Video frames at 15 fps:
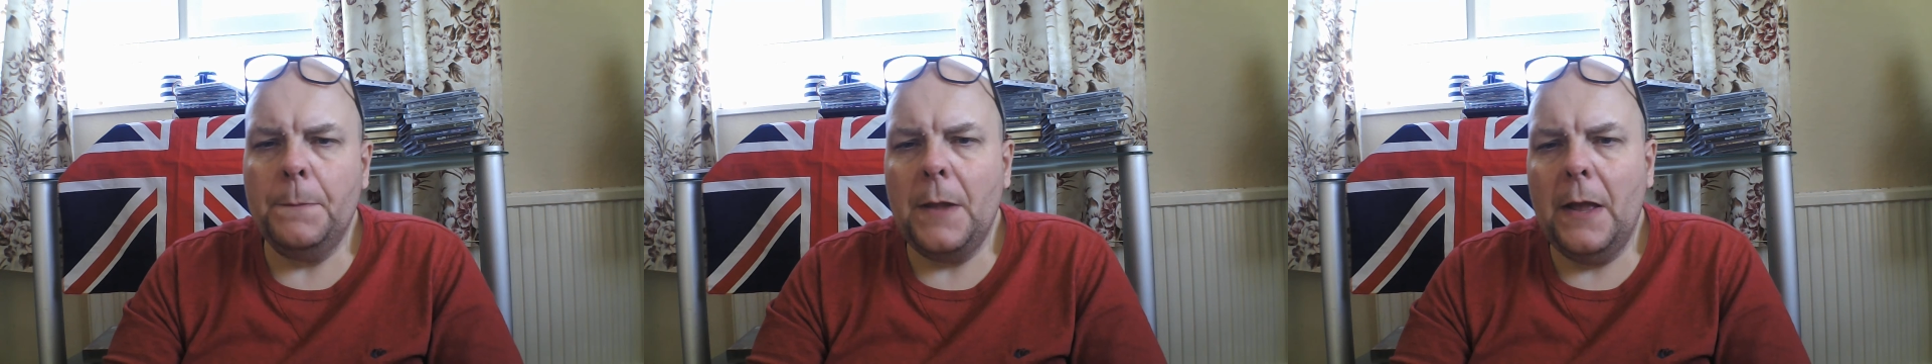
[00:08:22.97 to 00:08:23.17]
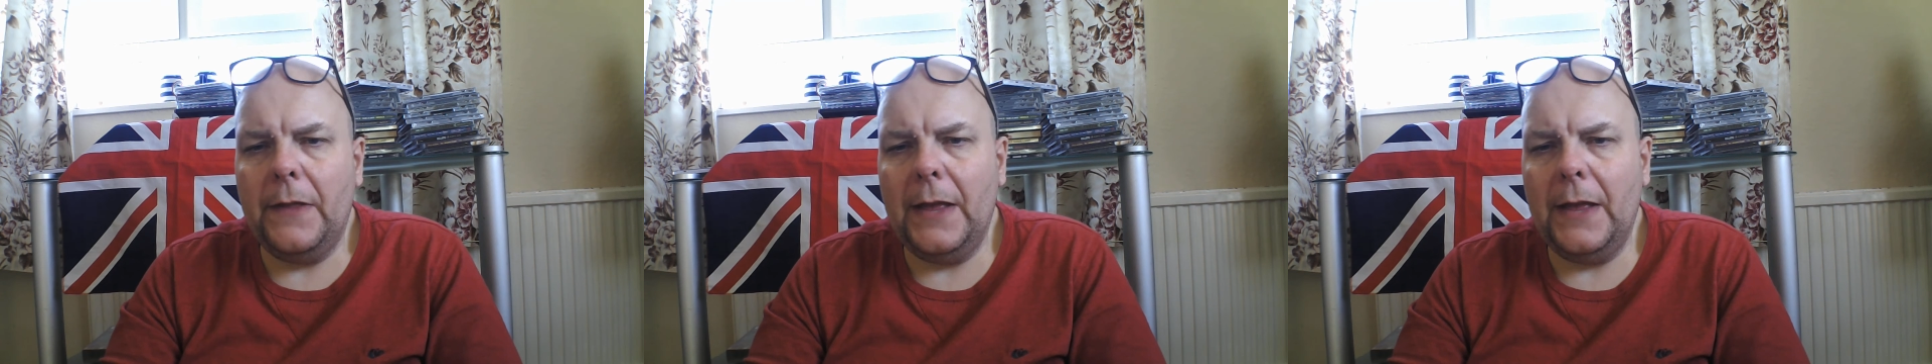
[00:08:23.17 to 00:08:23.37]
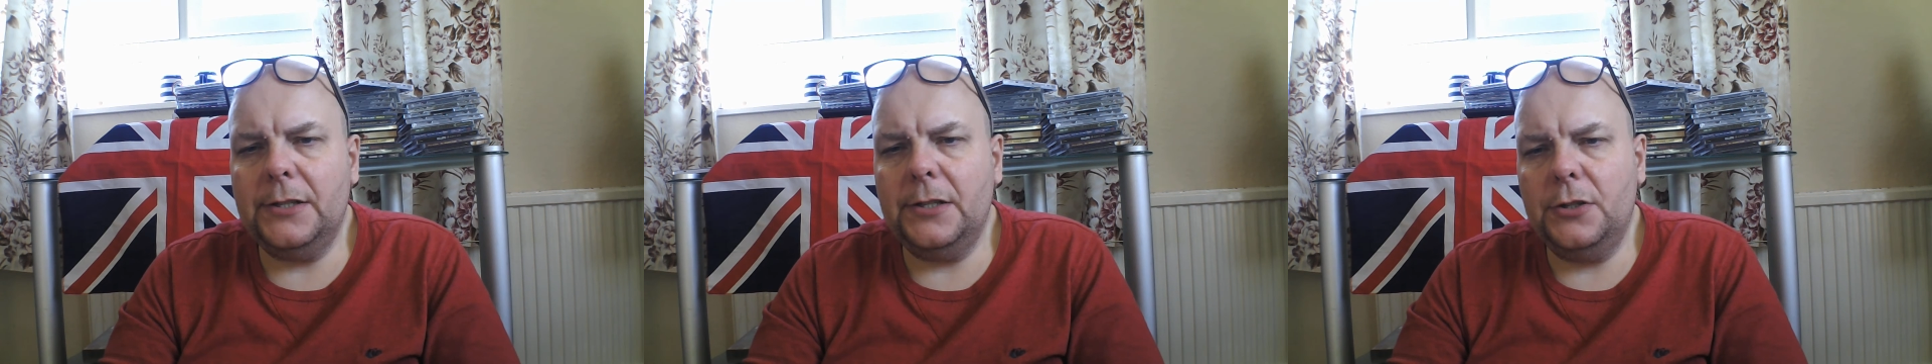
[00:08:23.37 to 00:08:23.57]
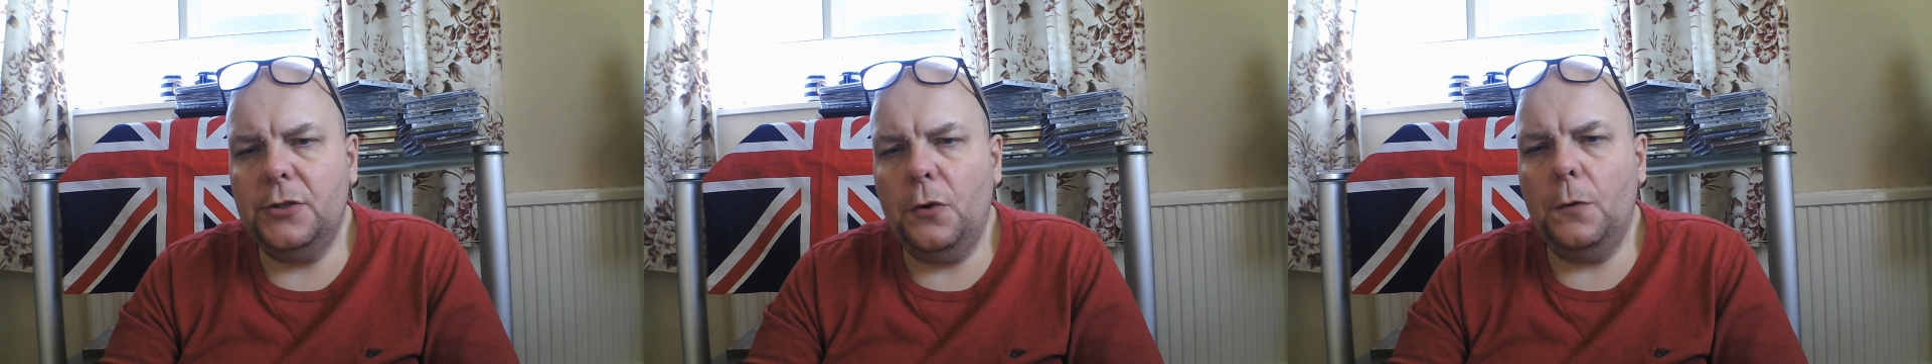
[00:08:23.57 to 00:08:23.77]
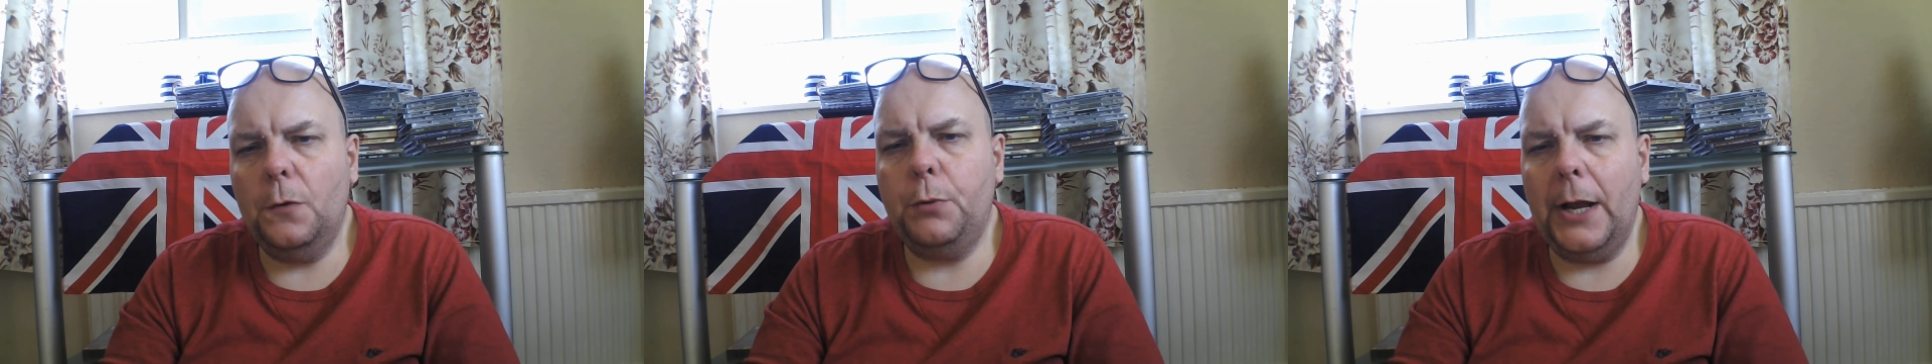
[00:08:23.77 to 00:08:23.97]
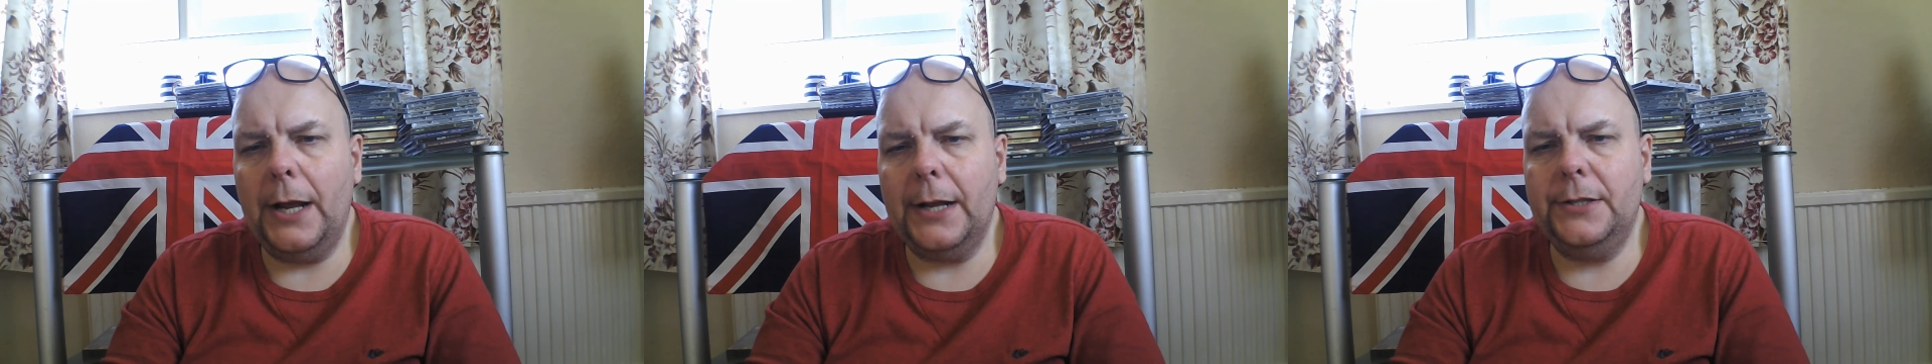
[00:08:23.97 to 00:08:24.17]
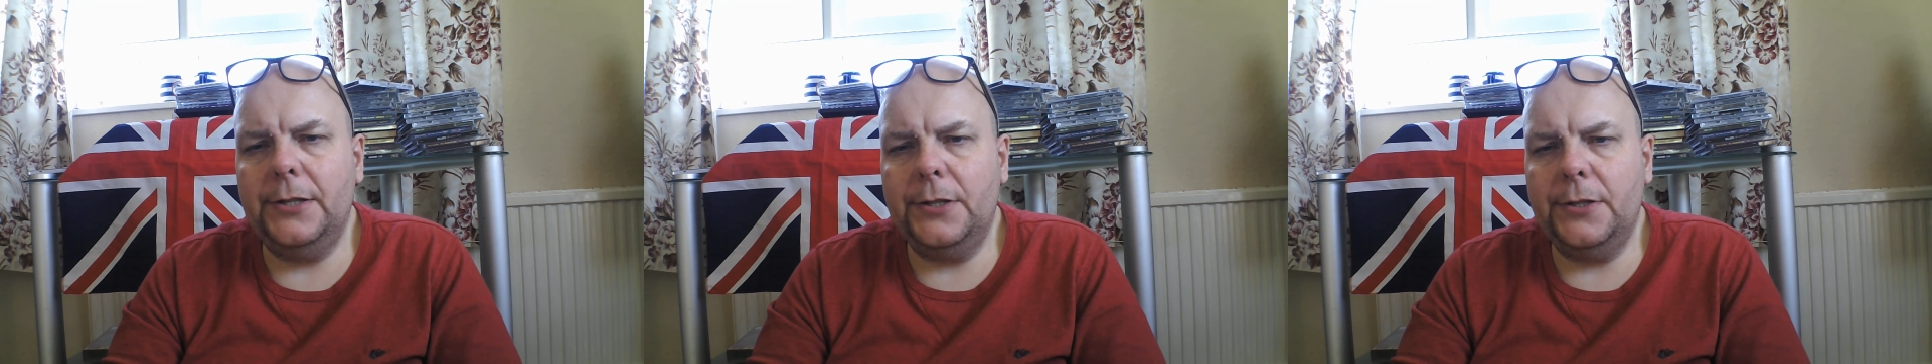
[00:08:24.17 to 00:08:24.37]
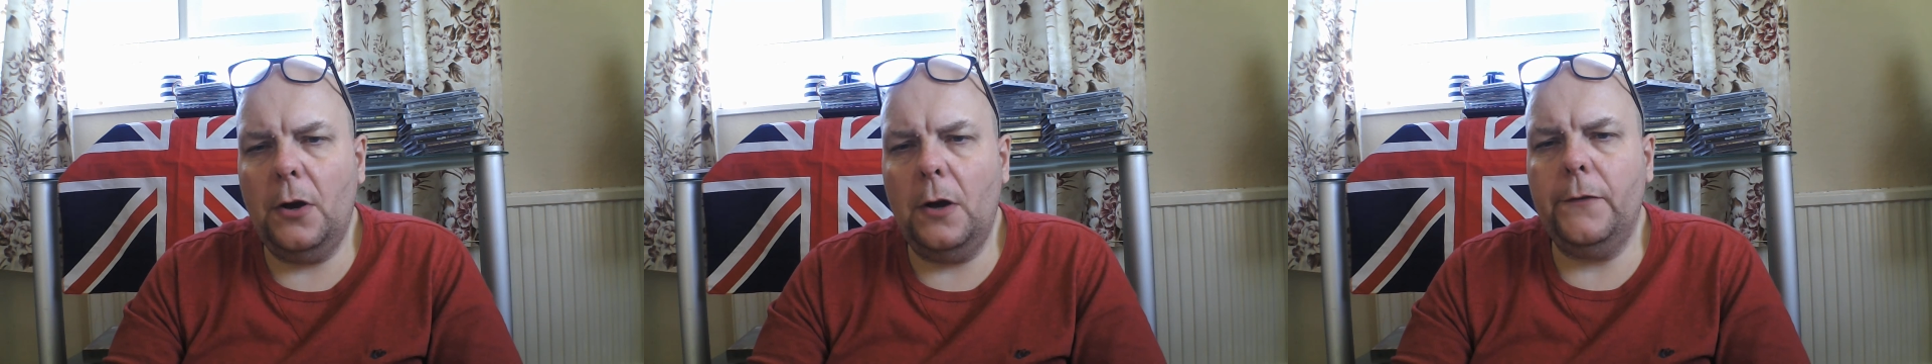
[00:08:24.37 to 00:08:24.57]
And that's the sort of
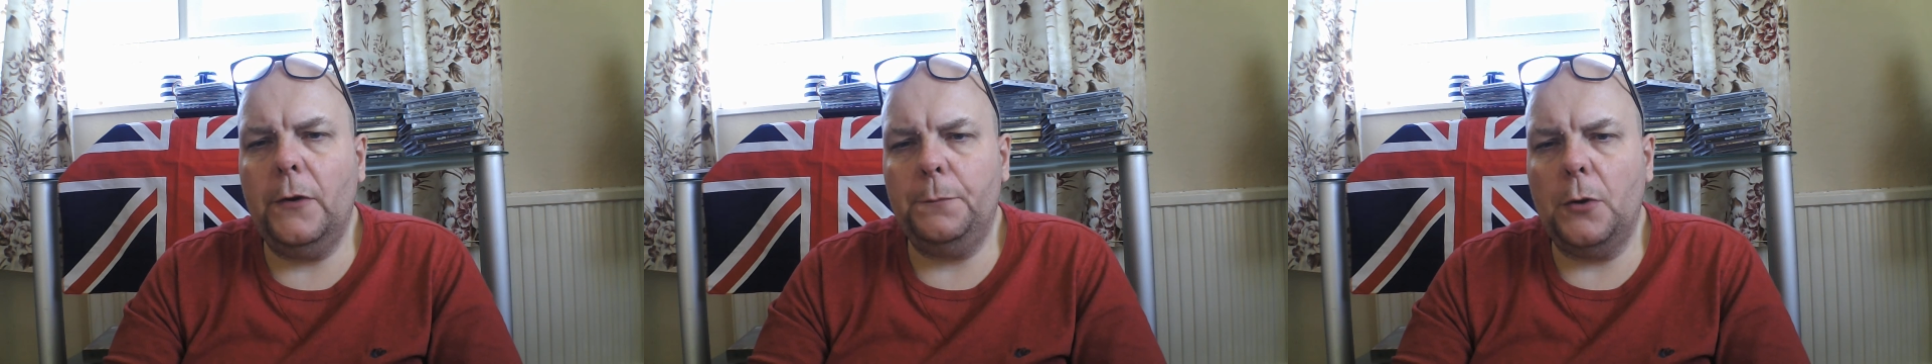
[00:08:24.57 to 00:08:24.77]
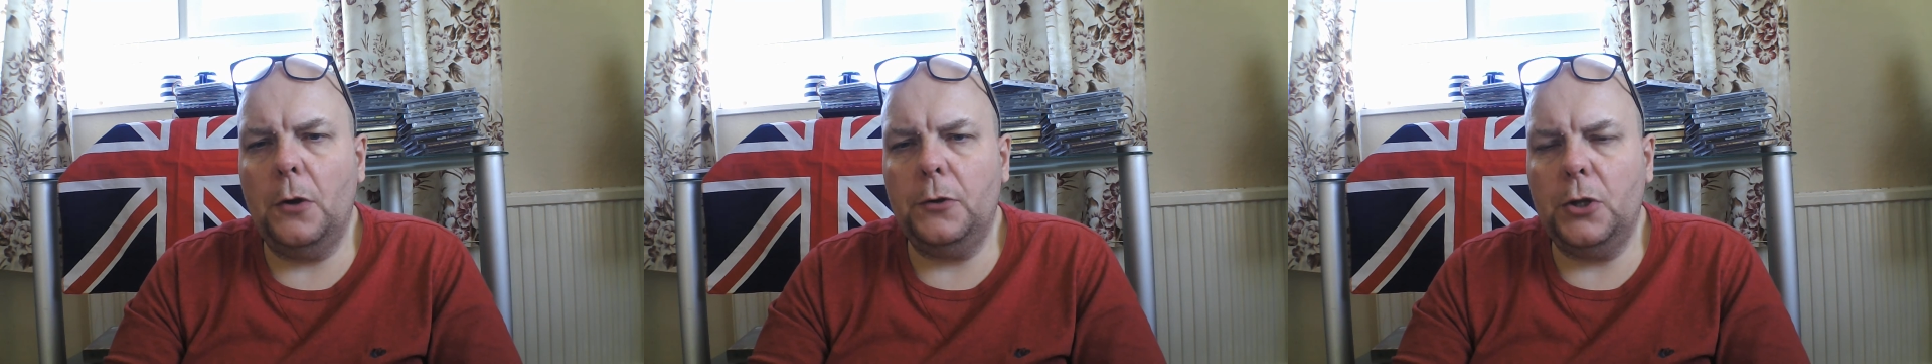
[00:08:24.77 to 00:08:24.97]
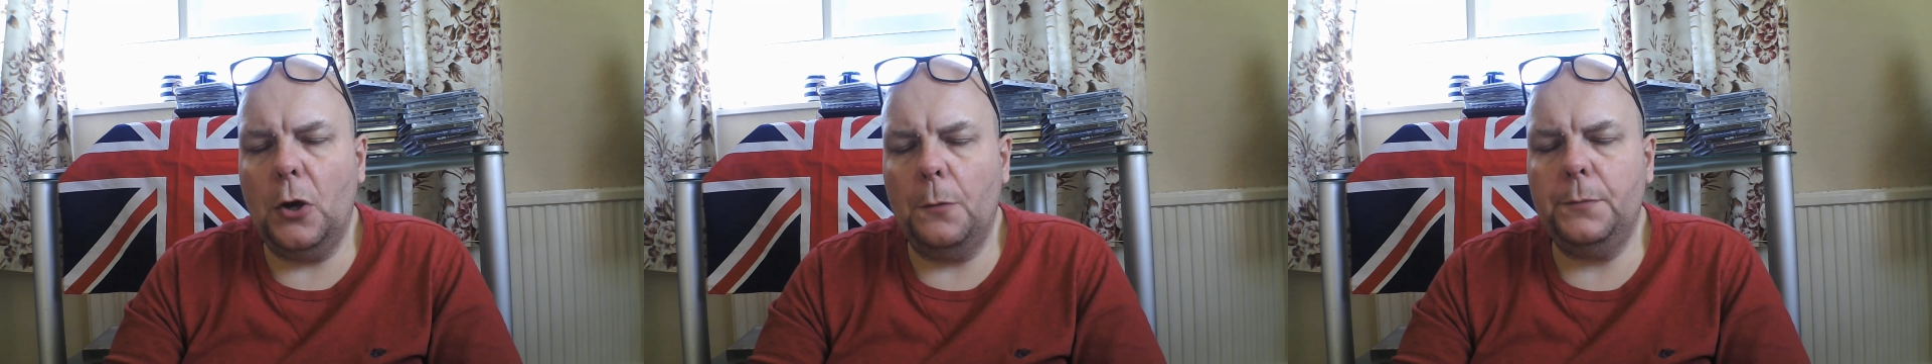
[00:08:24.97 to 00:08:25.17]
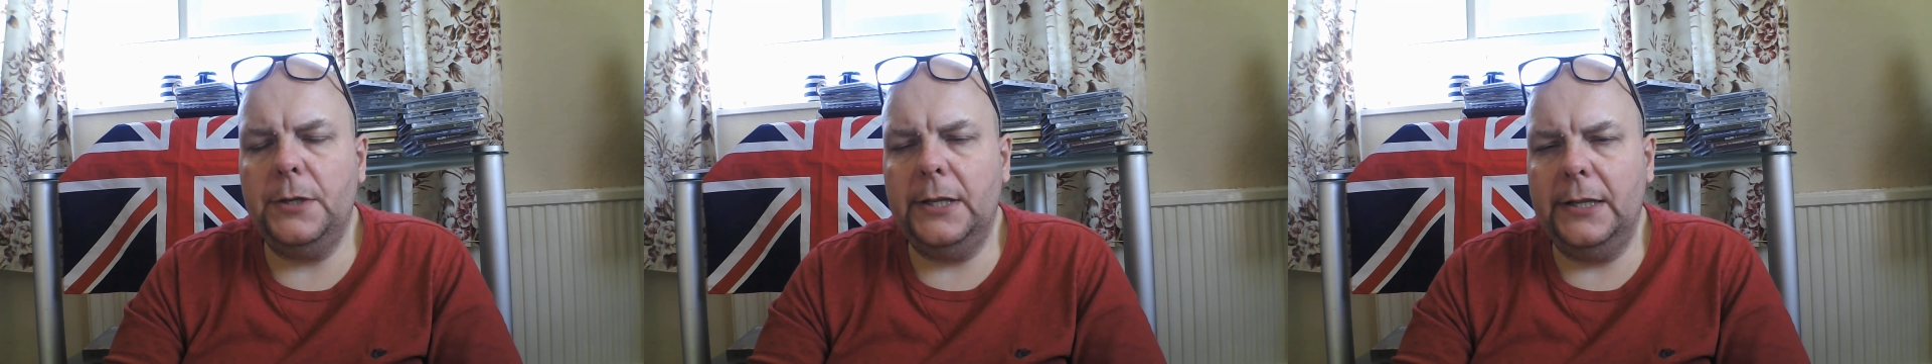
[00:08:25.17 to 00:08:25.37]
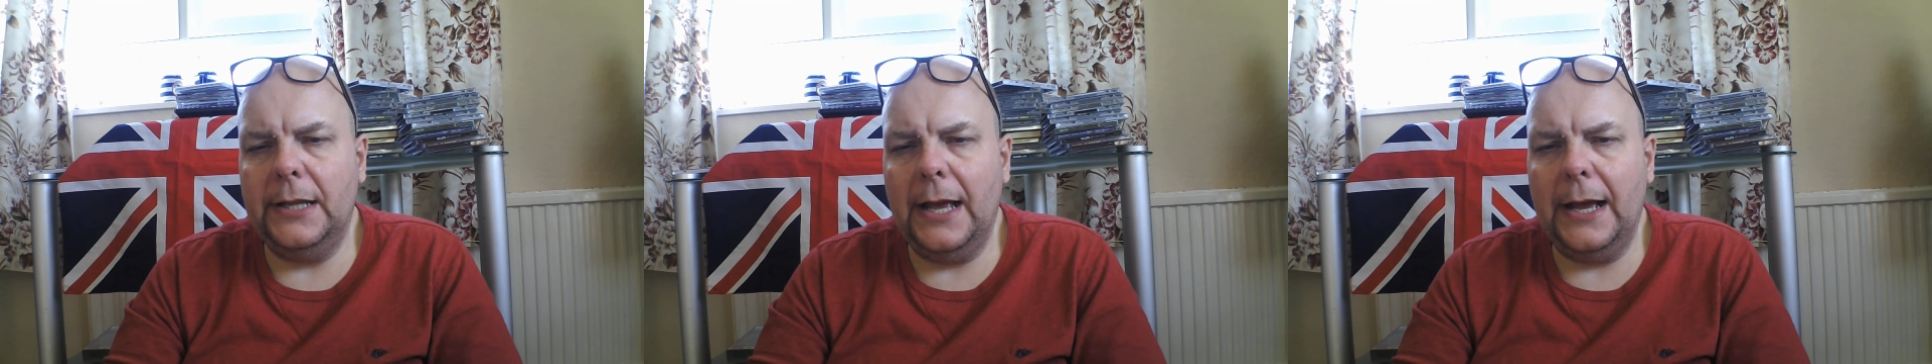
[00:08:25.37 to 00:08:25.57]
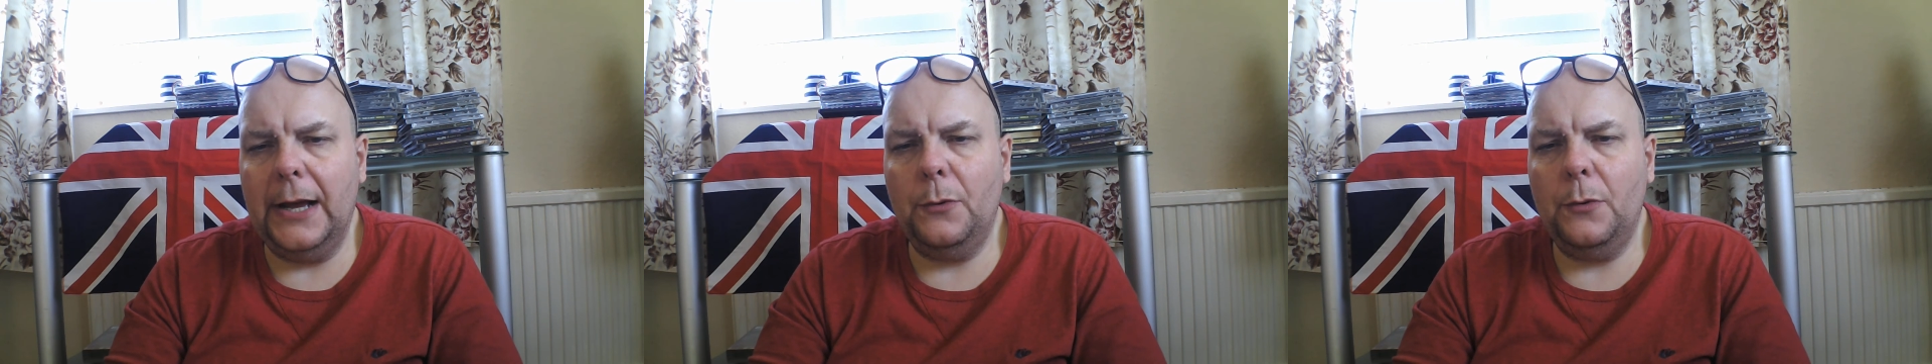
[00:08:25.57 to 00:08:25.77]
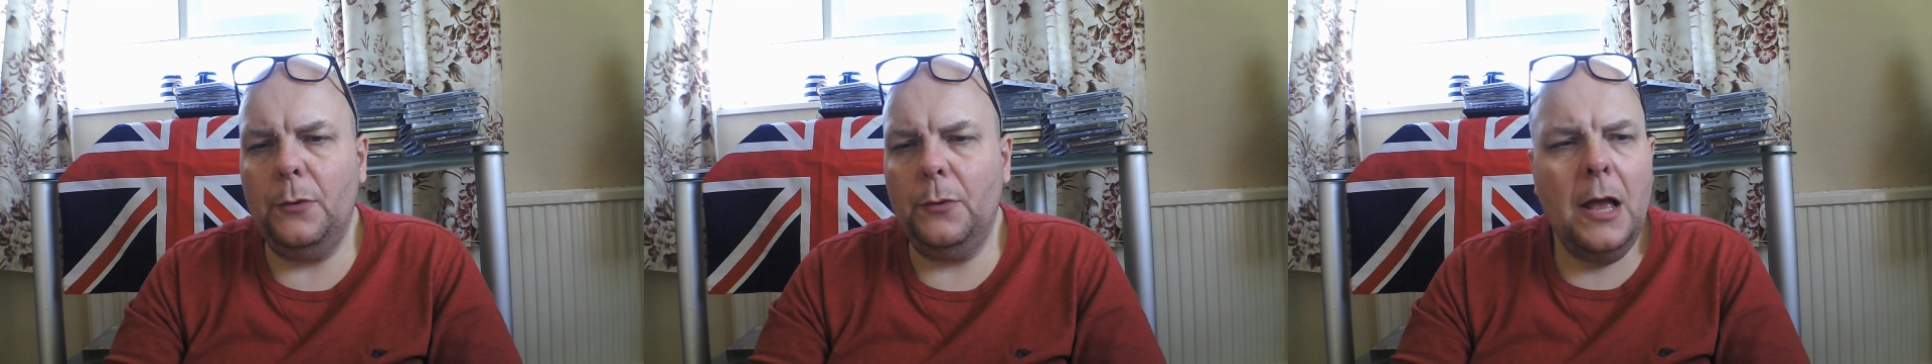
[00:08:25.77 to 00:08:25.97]
practice I've adopted now.